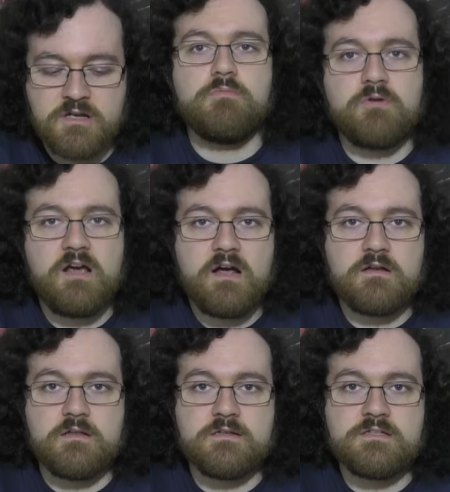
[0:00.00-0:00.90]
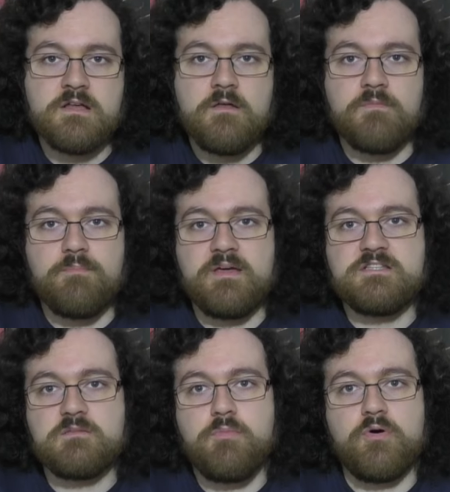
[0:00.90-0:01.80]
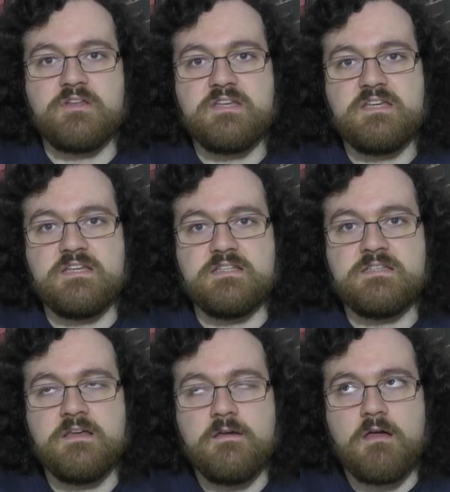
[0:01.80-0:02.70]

But regardless, the basic point is